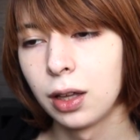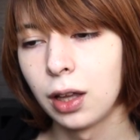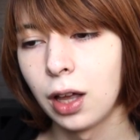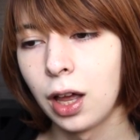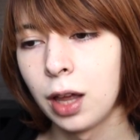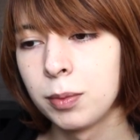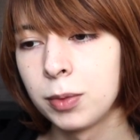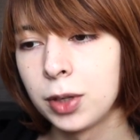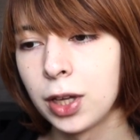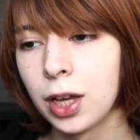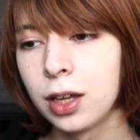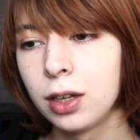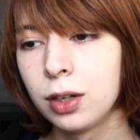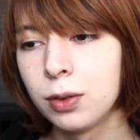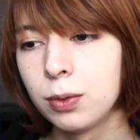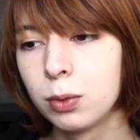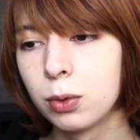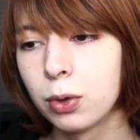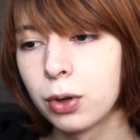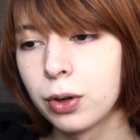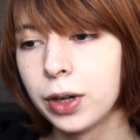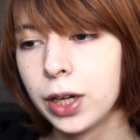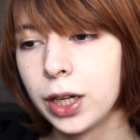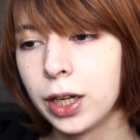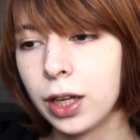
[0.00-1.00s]
I'm kind of
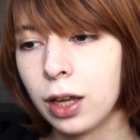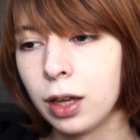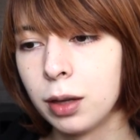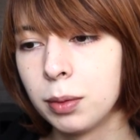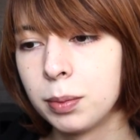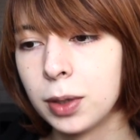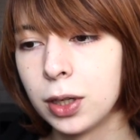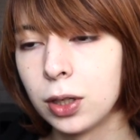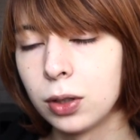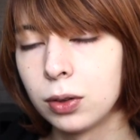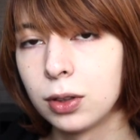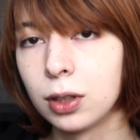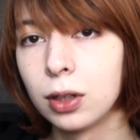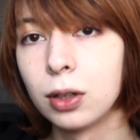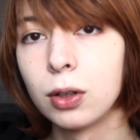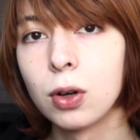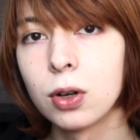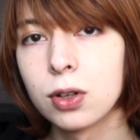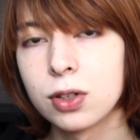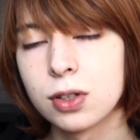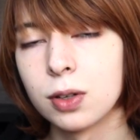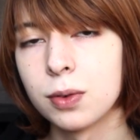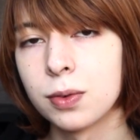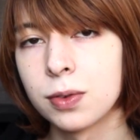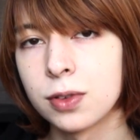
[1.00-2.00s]
worried about the
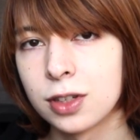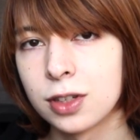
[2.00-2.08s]
loss of